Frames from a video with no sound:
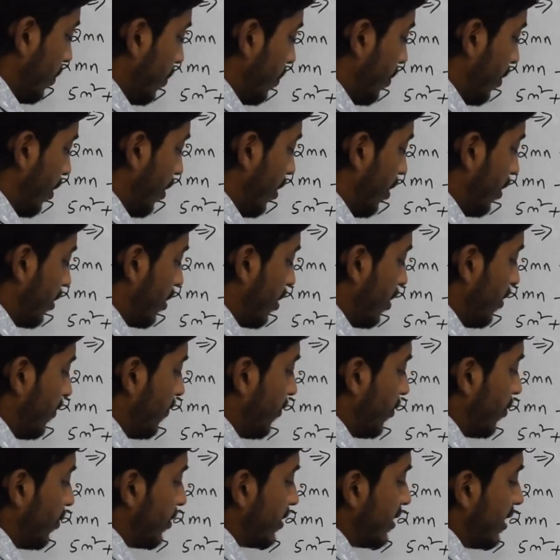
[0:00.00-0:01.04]
Product of
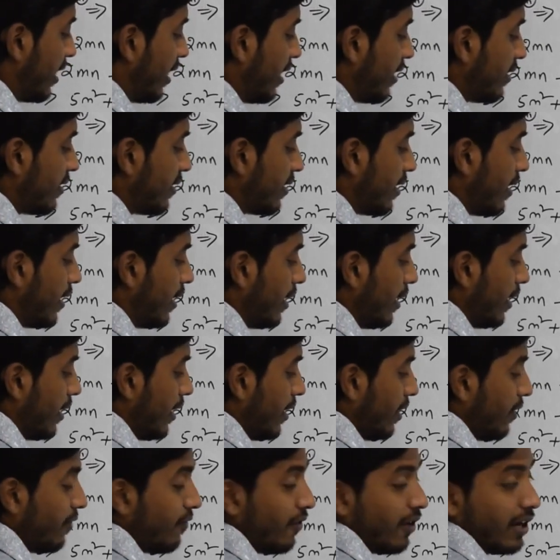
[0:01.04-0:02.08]
roots is,
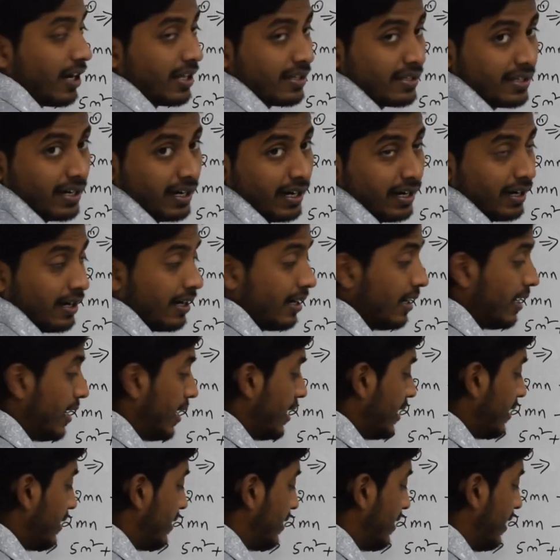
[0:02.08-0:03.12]
what is it?
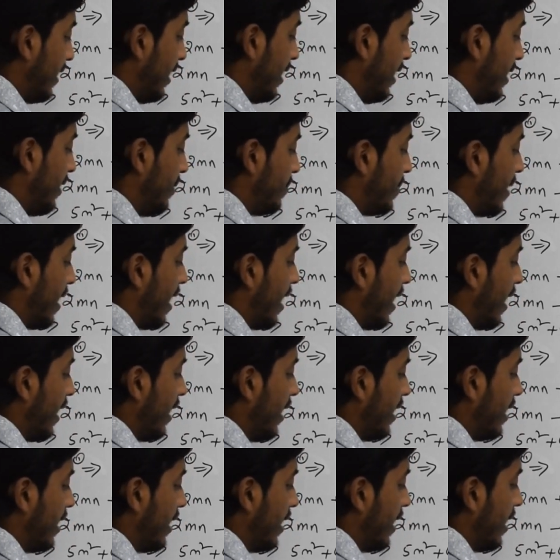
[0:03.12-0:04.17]
C
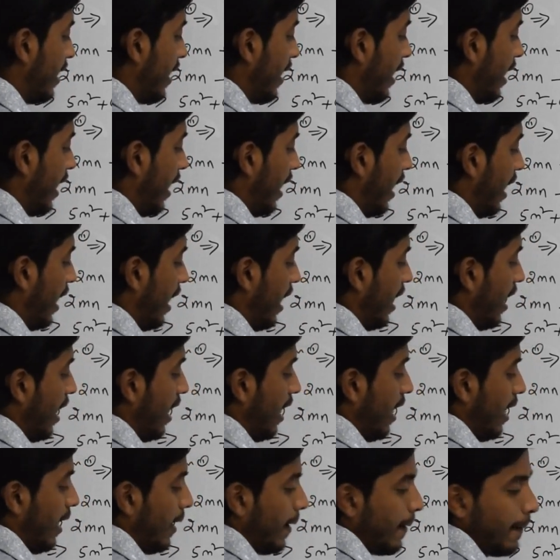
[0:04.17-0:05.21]
by
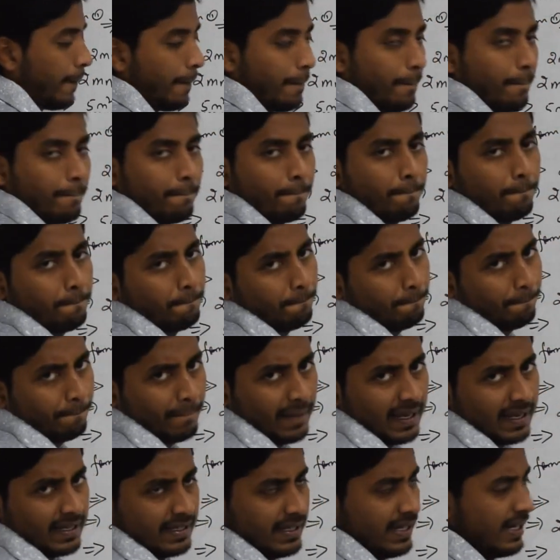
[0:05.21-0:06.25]
A.
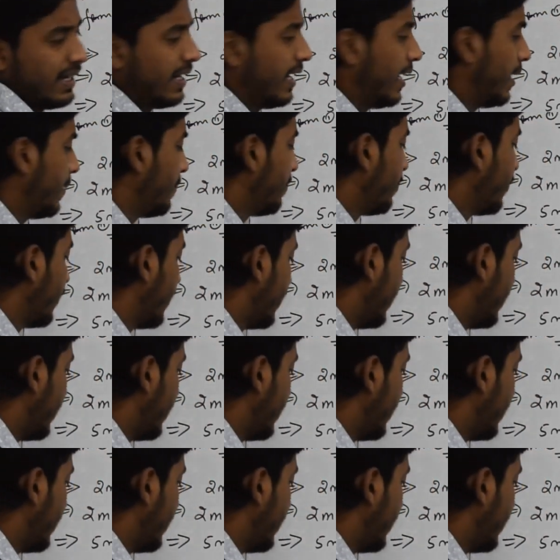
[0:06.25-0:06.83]
Isn't it?